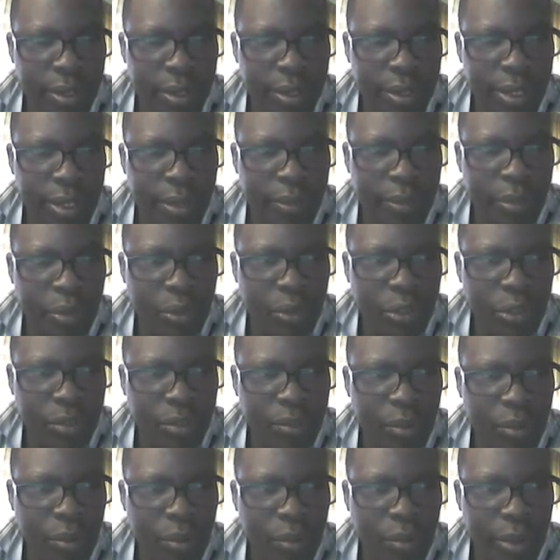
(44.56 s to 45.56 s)
the
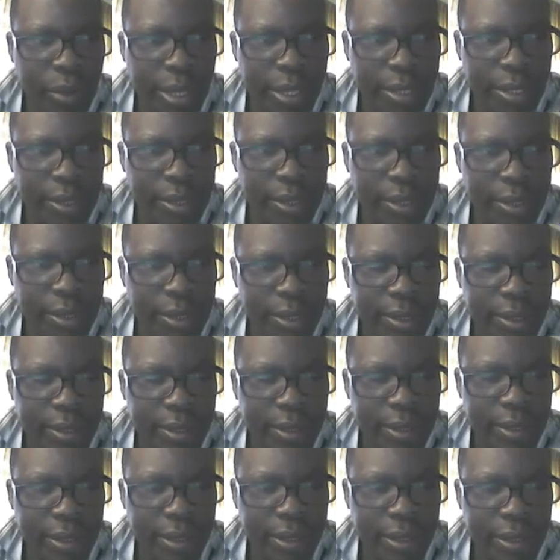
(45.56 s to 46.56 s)
possible ways
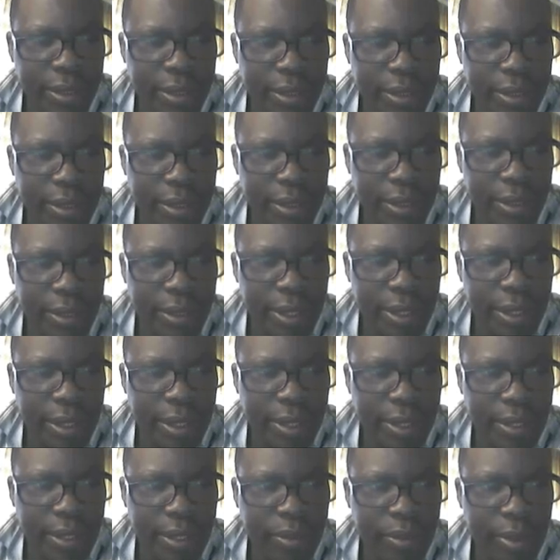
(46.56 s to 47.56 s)

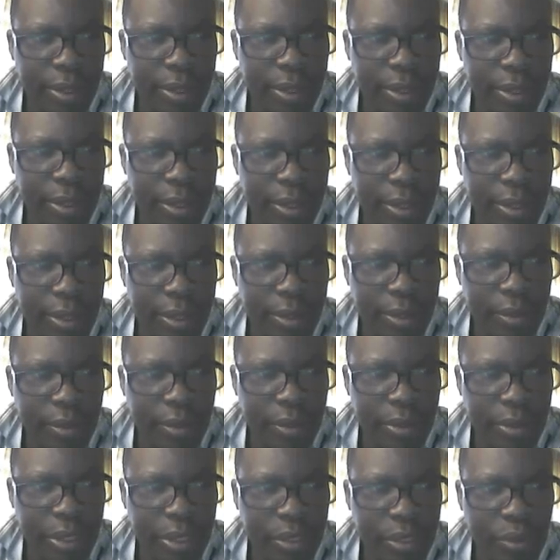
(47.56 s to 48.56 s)
that
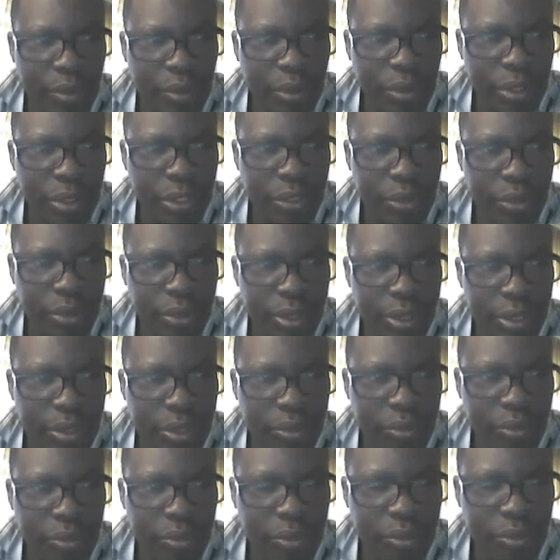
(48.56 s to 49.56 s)
this condition is
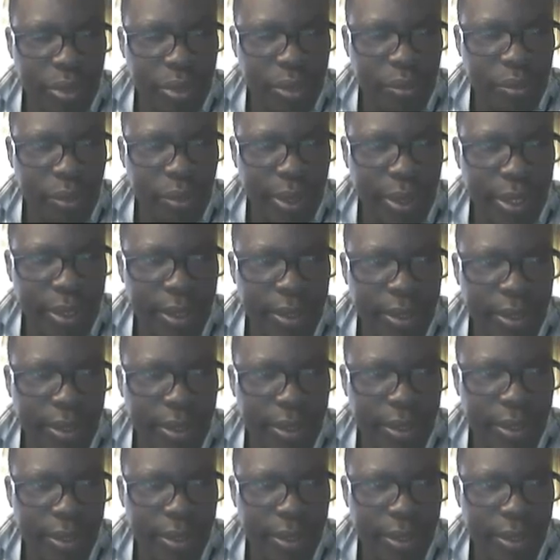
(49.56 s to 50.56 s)
true is when
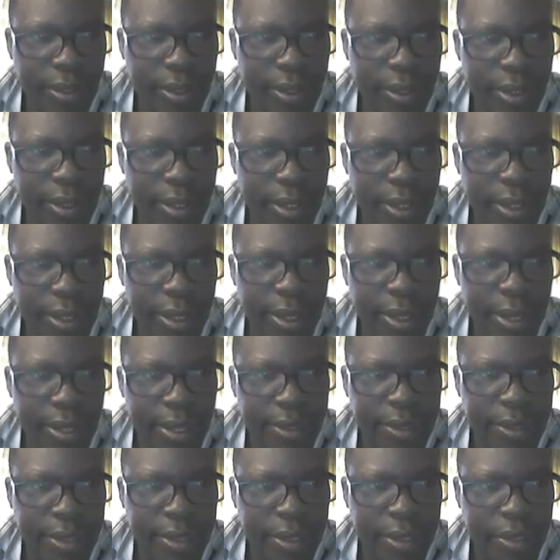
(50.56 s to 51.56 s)

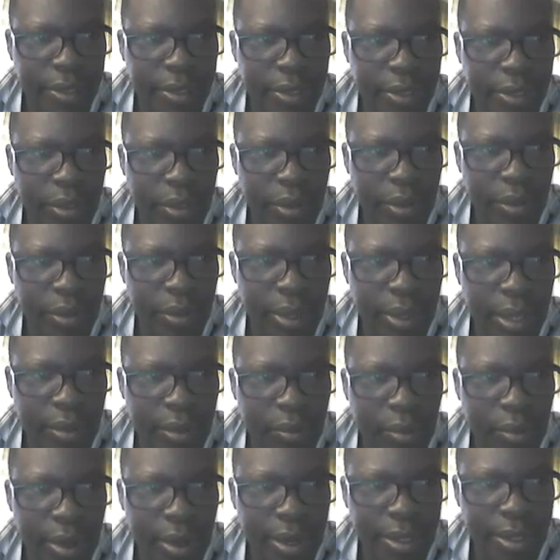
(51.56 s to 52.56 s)
X is 0
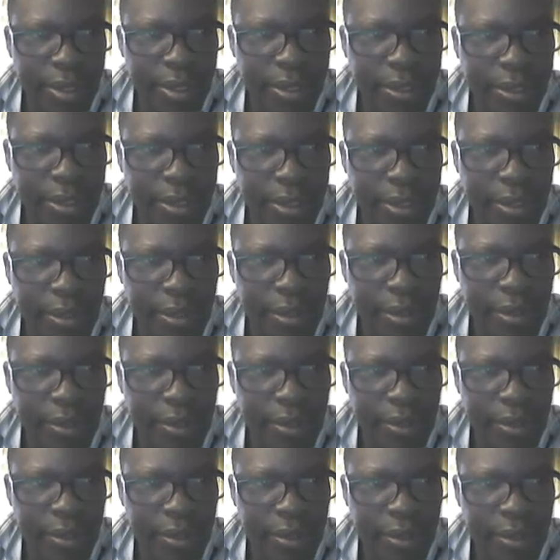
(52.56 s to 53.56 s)
and Y is 0,
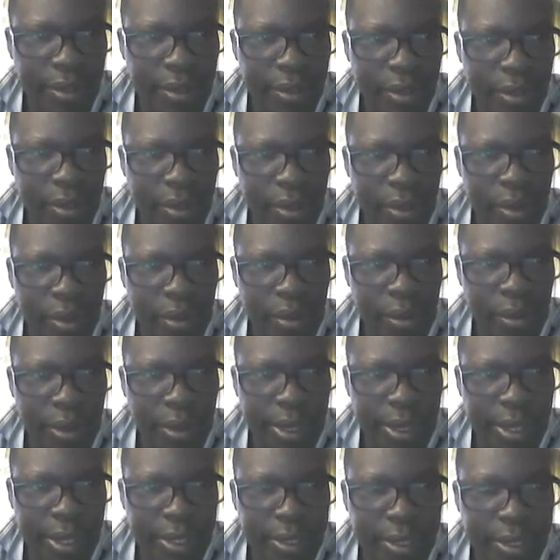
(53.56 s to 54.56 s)
or
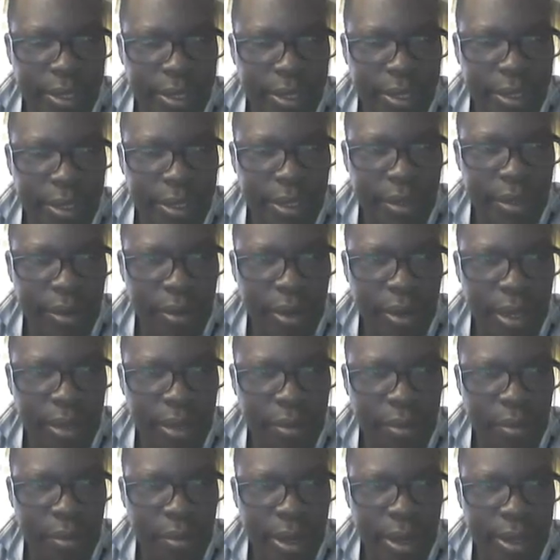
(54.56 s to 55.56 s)
X is 0
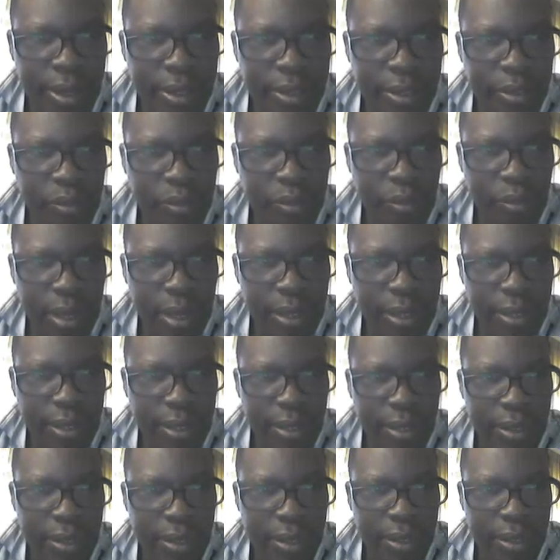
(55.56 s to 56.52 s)
and Y is 1,